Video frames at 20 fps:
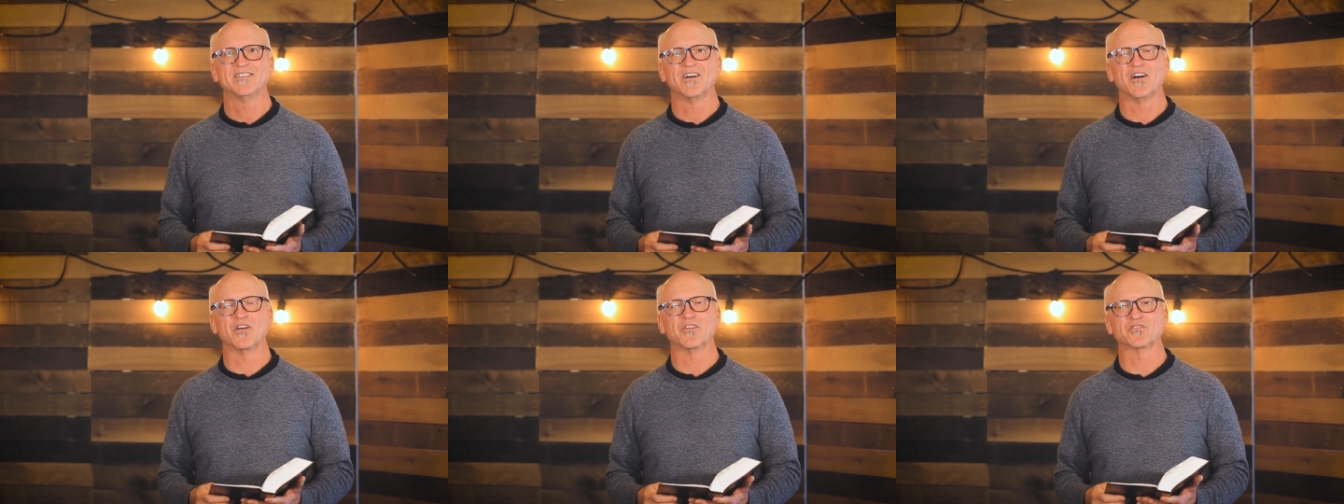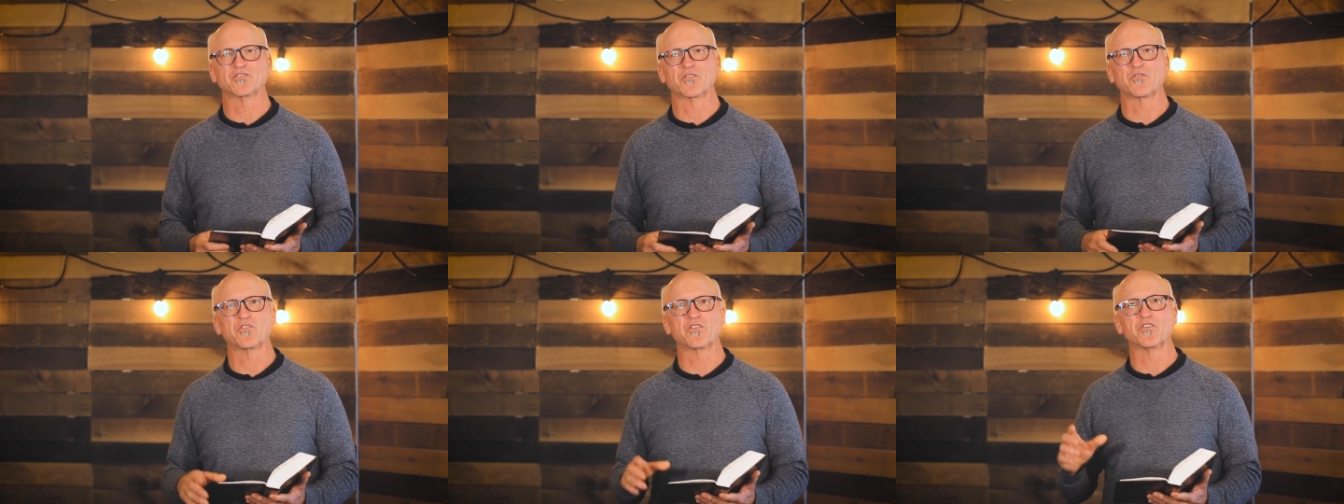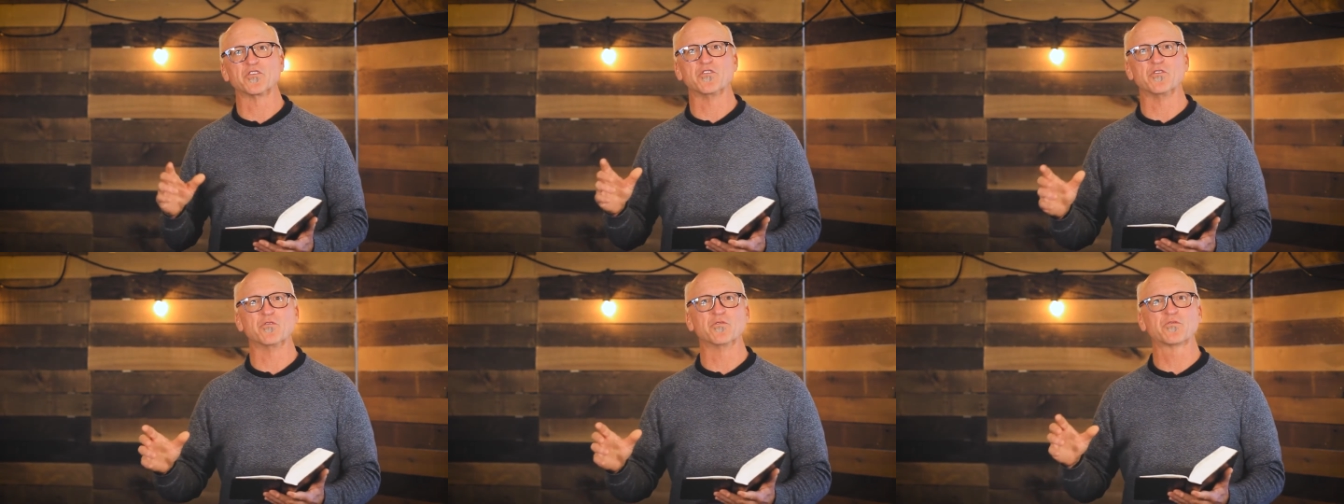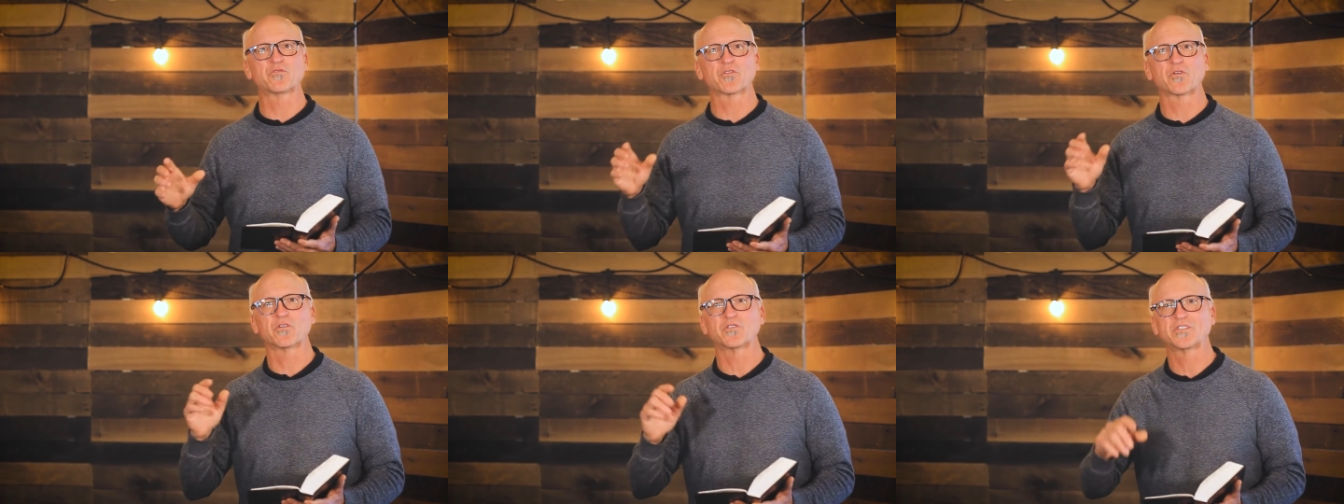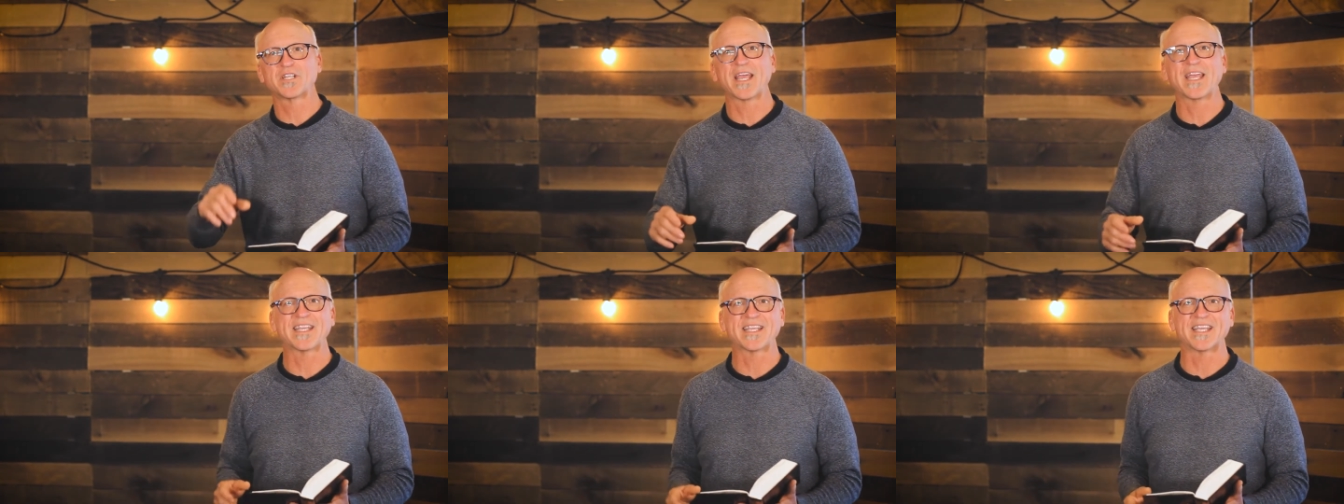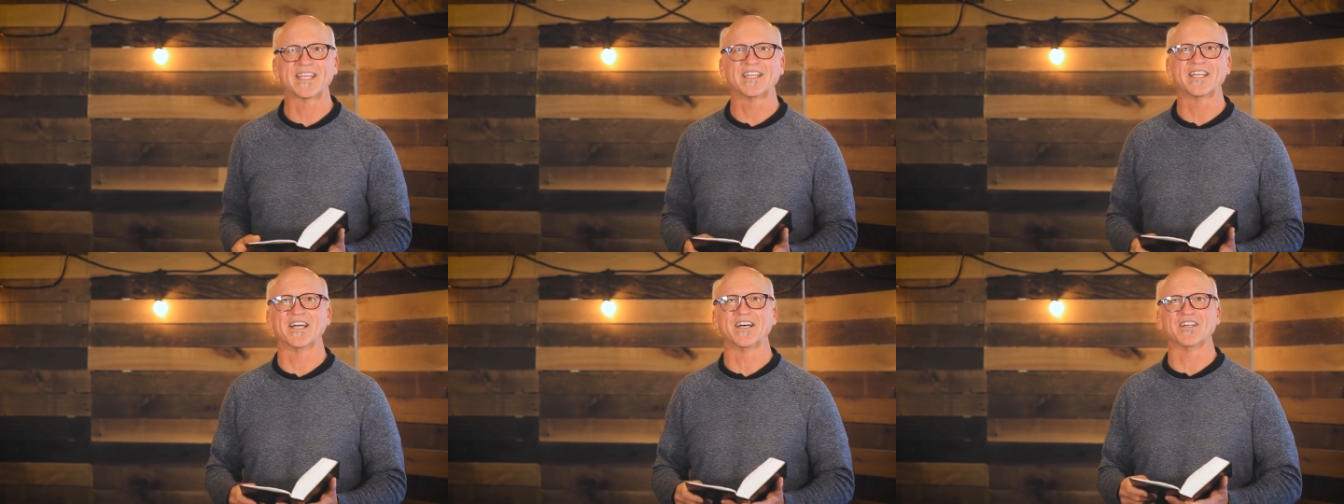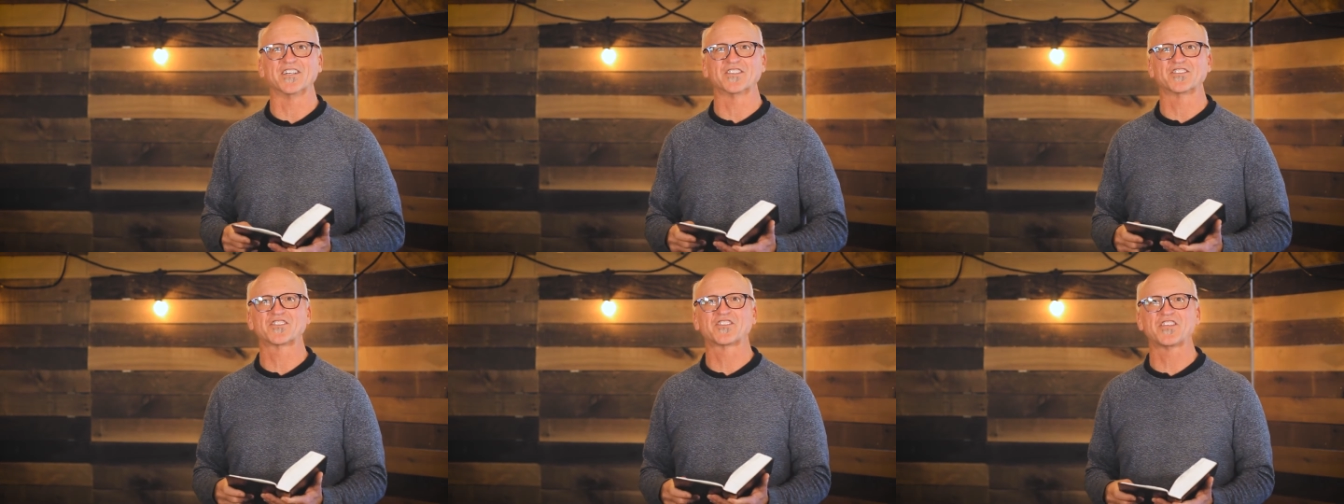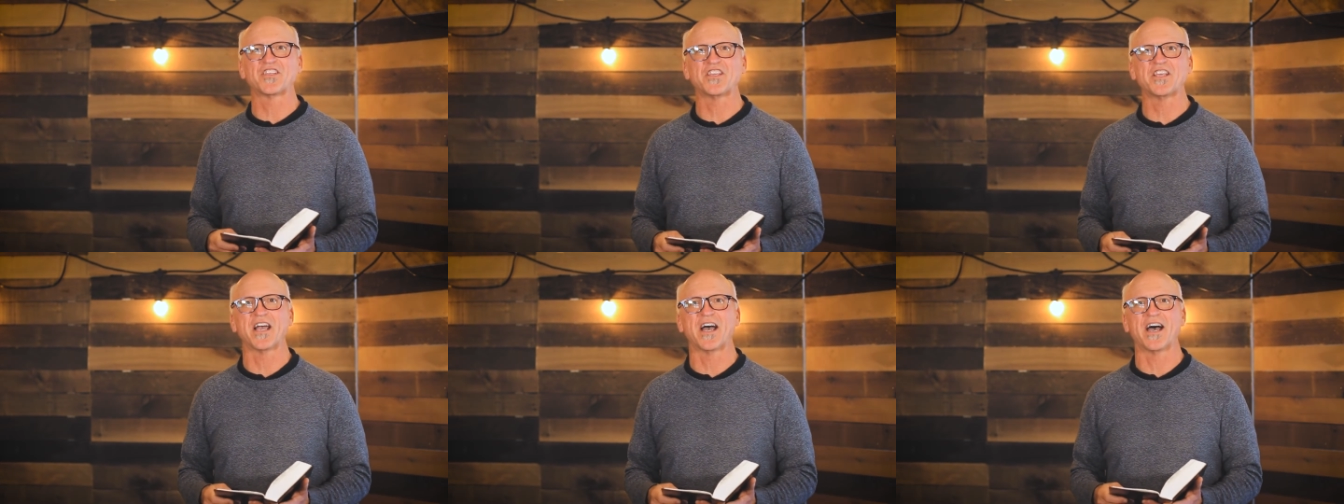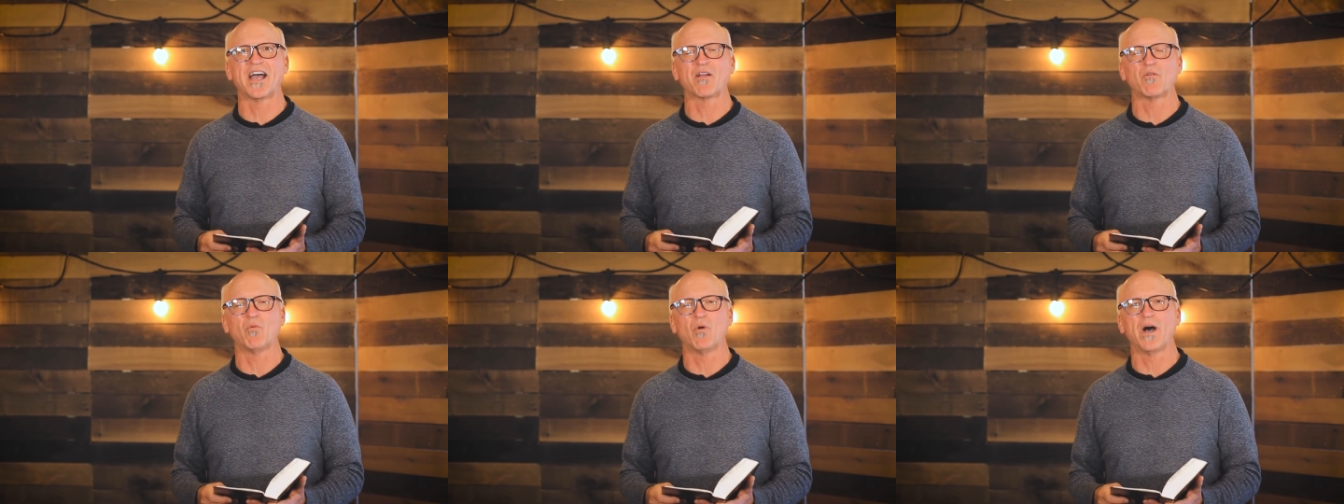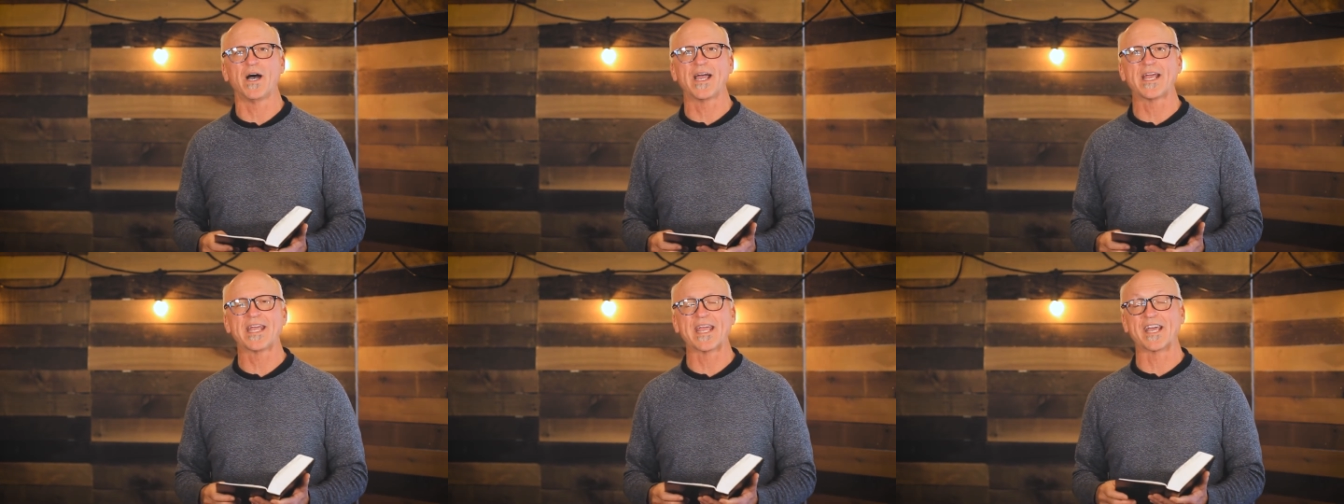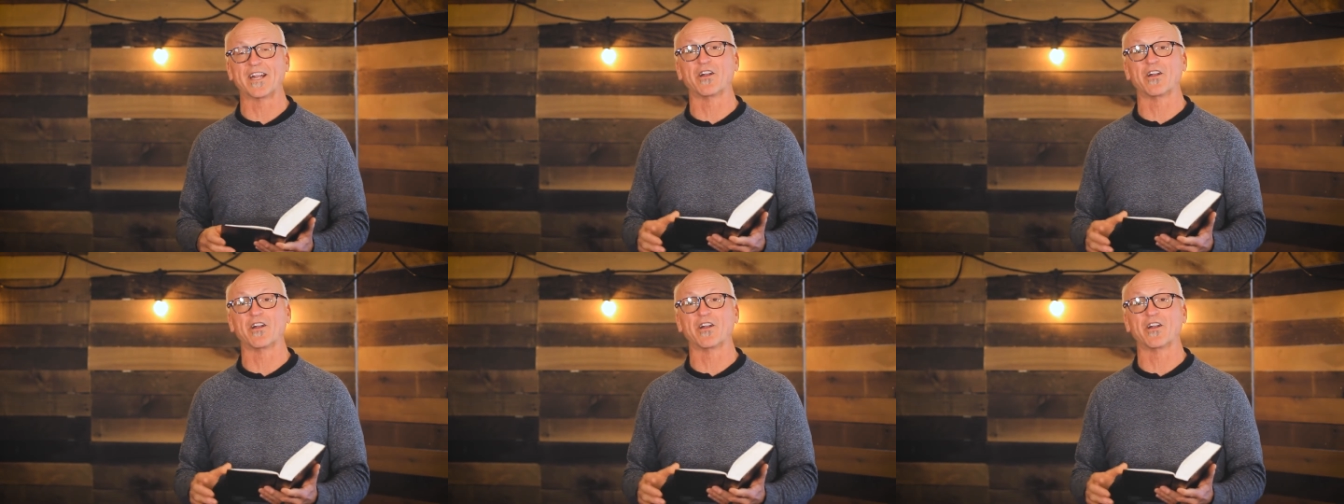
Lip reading: Also, the youth are taking a CIY,